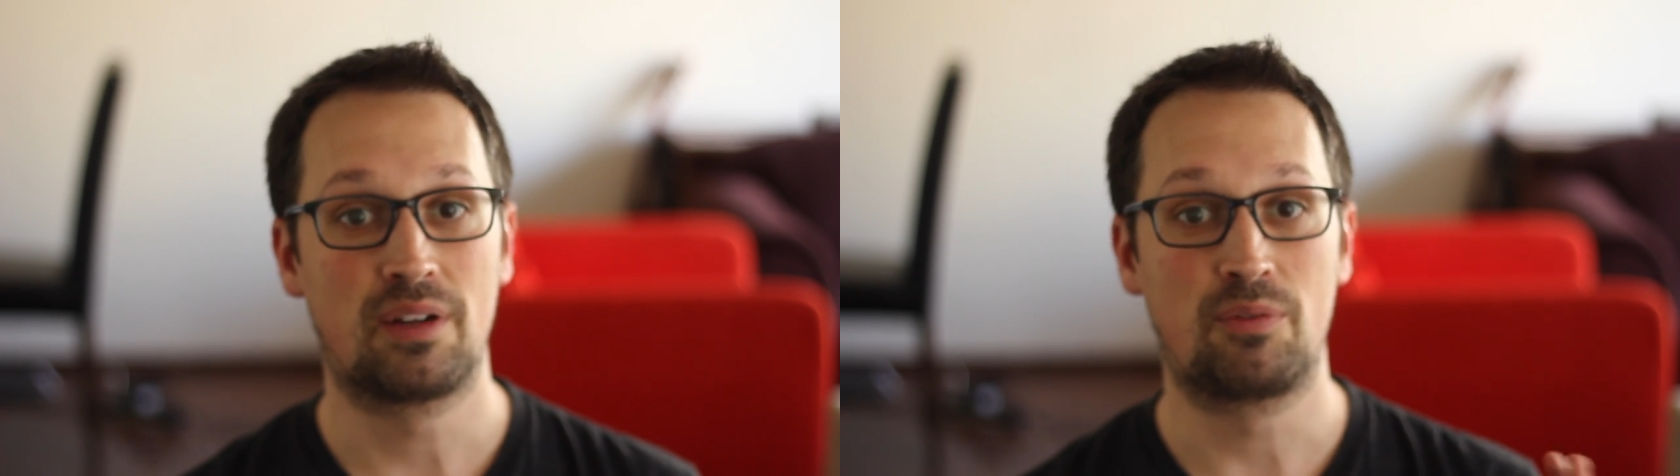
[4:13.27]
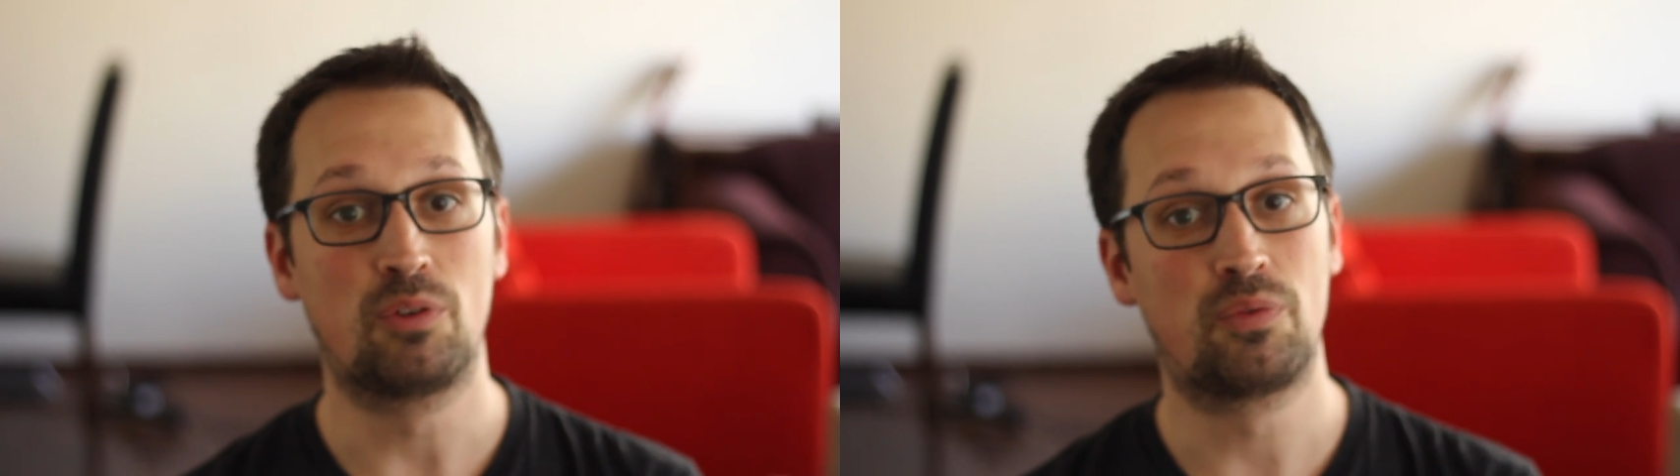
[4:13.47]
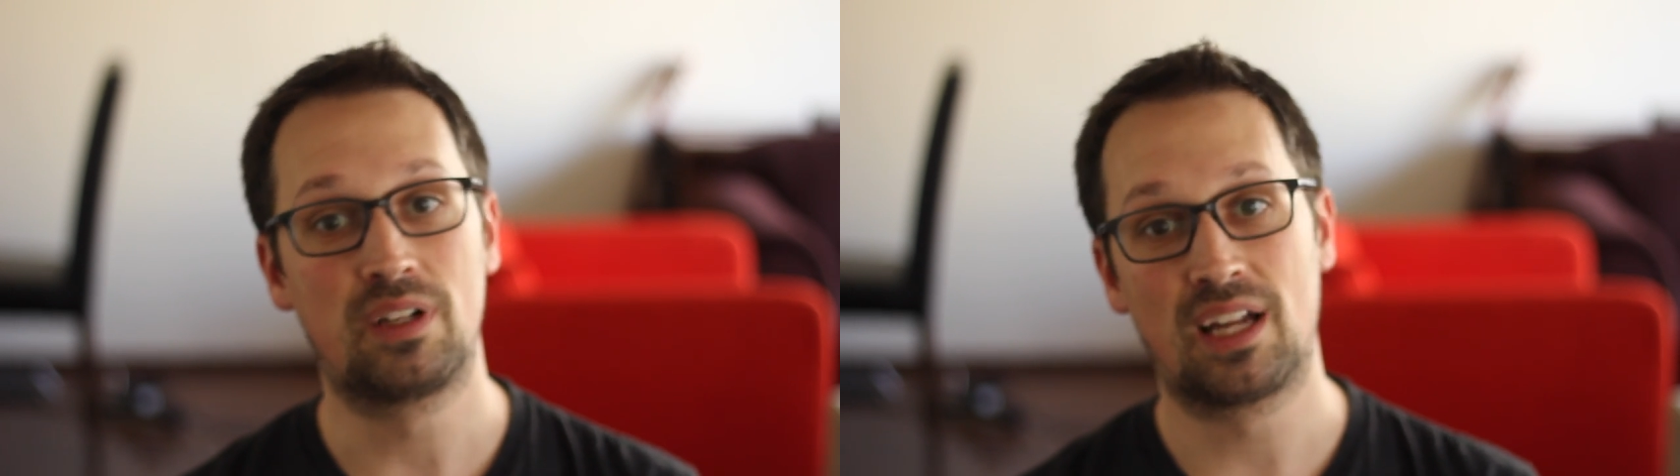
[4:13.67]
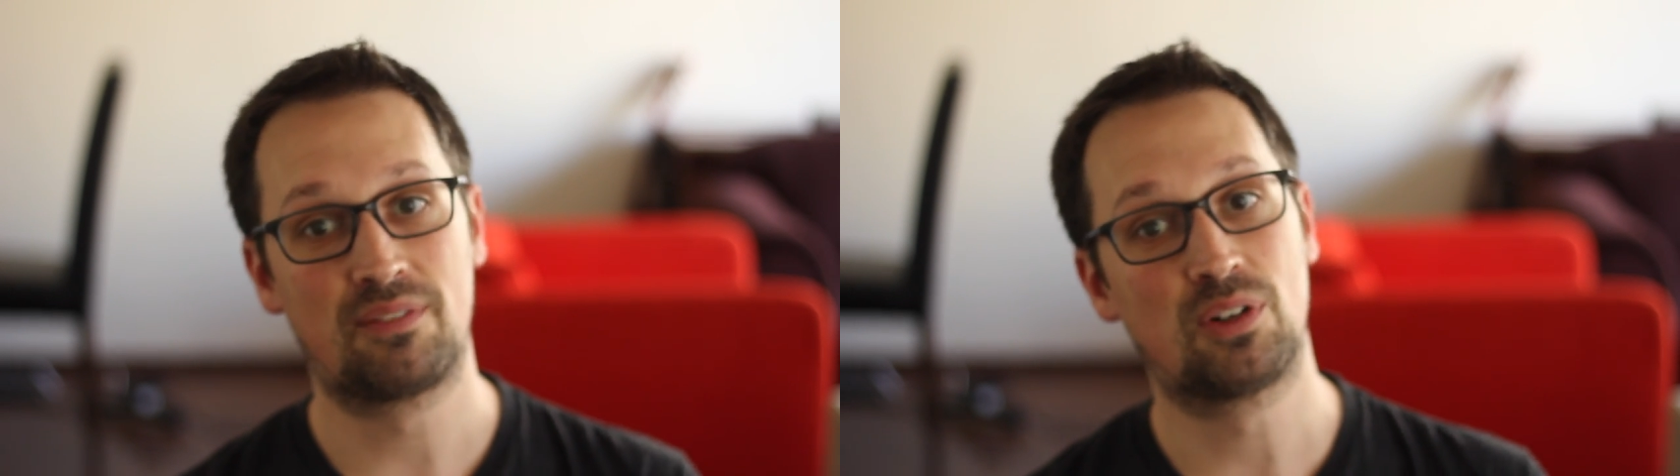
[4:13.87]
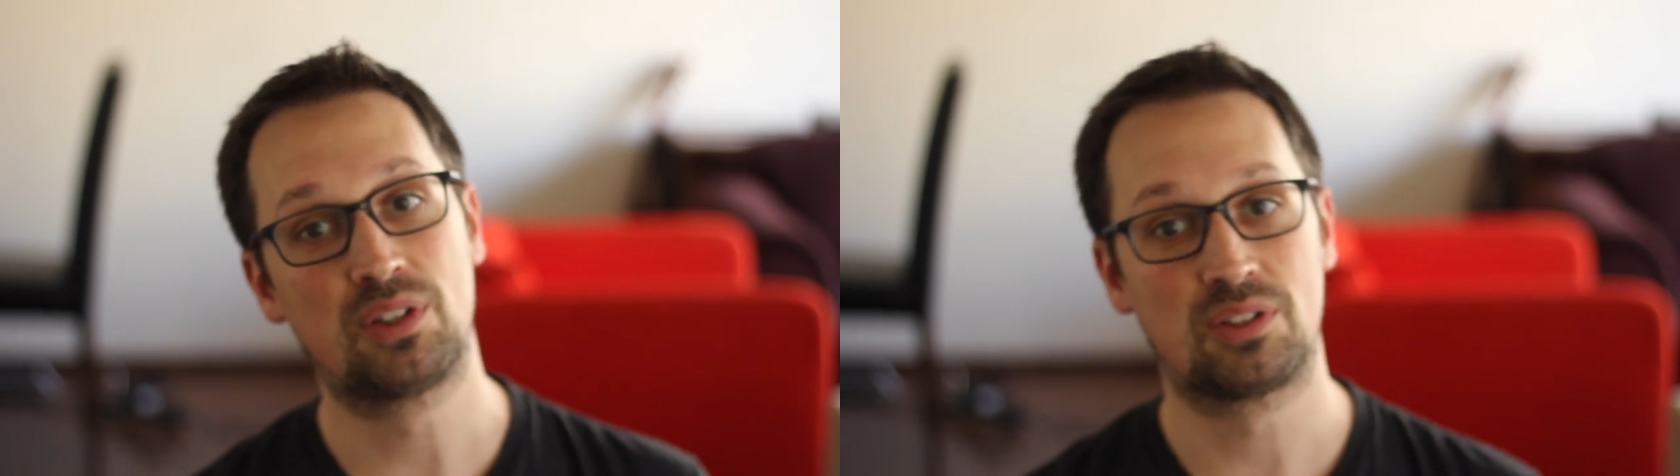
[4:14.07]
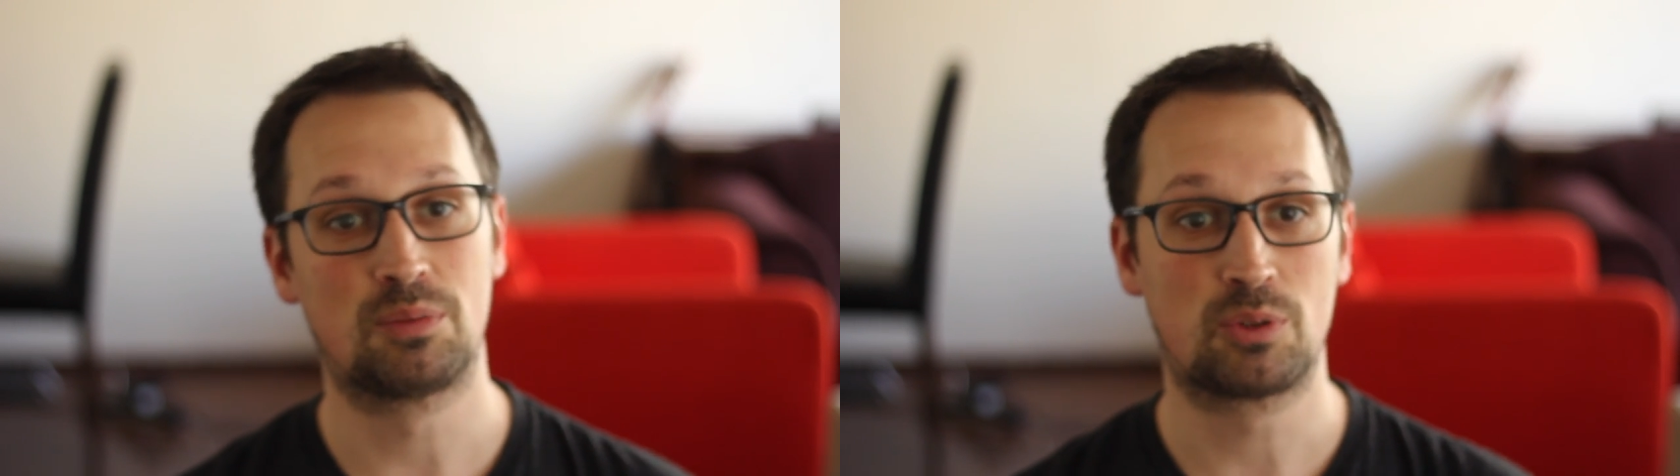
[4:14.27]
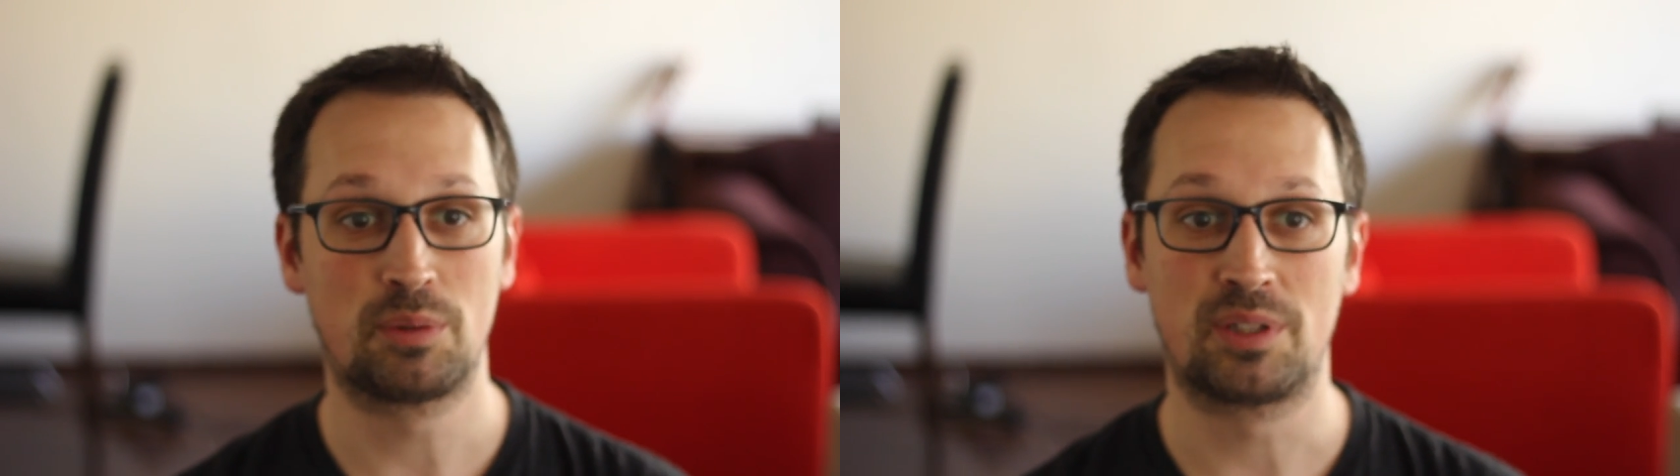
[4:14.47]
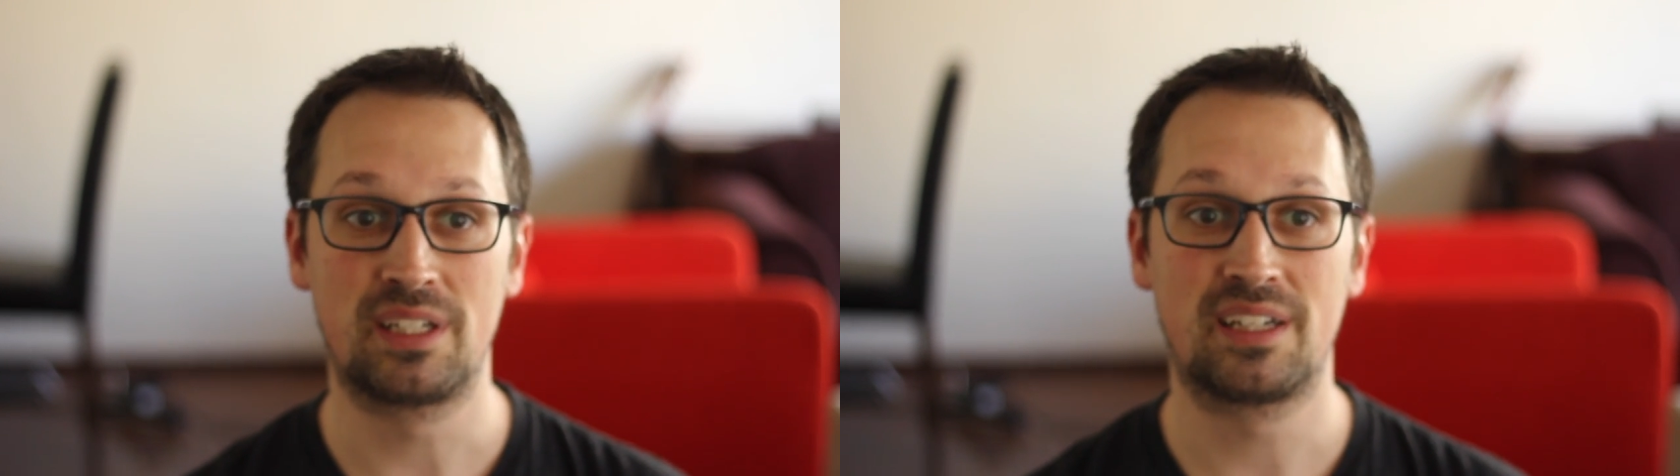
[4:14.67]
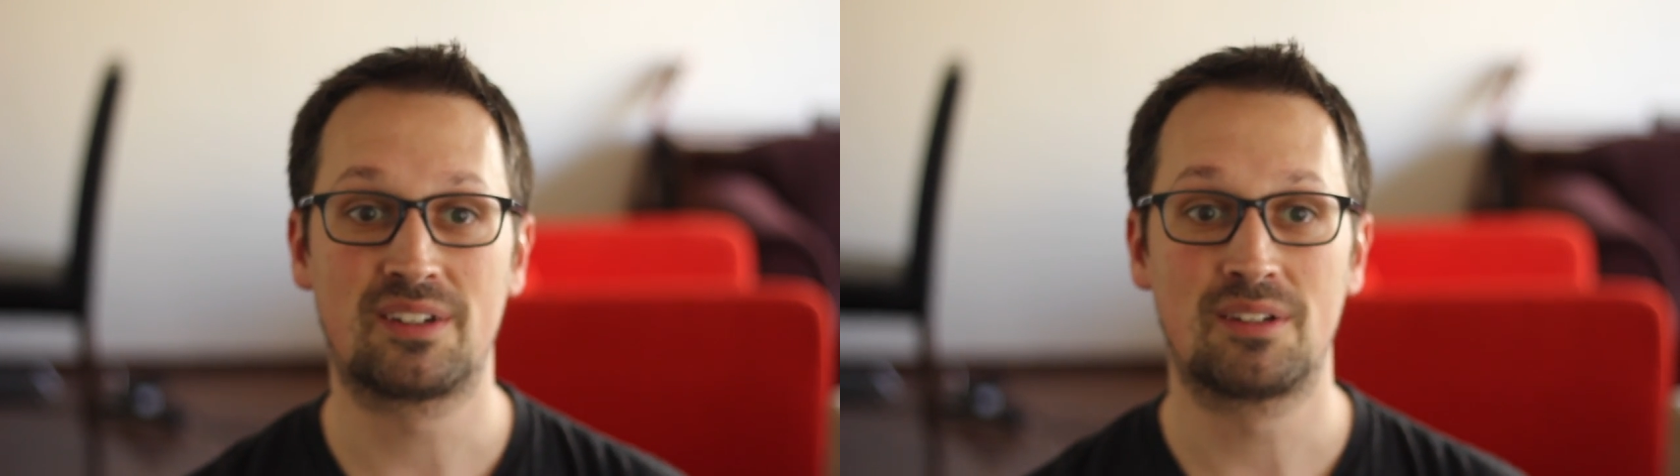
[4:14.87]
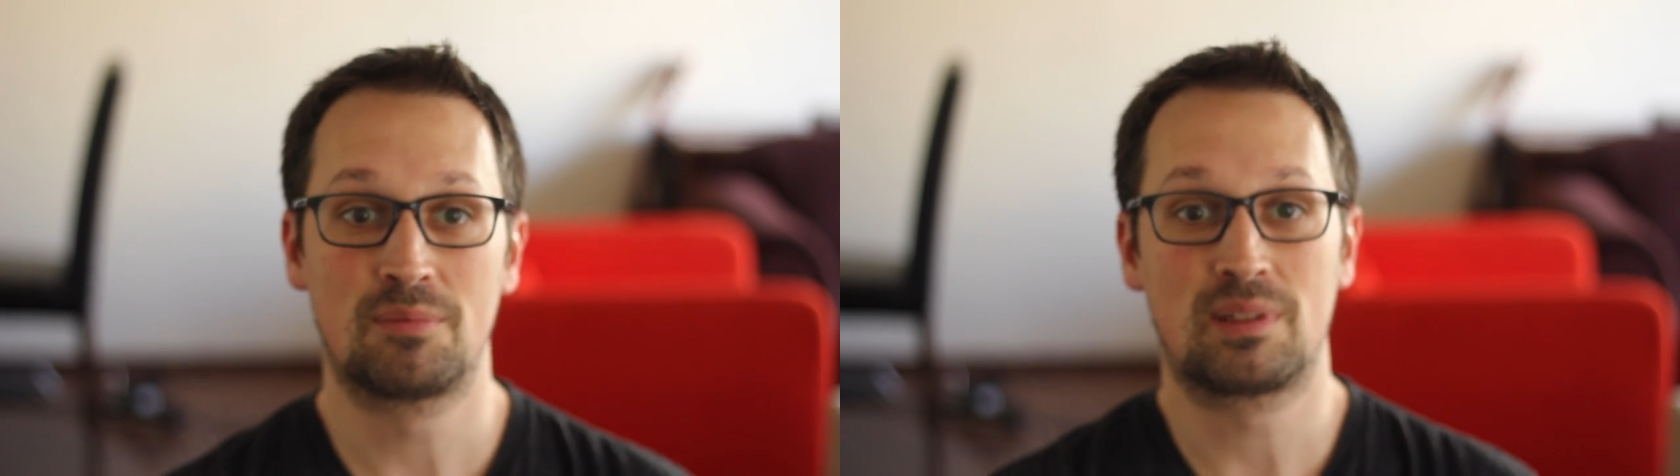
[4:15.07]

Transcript: If you feel I've earned your subscription here,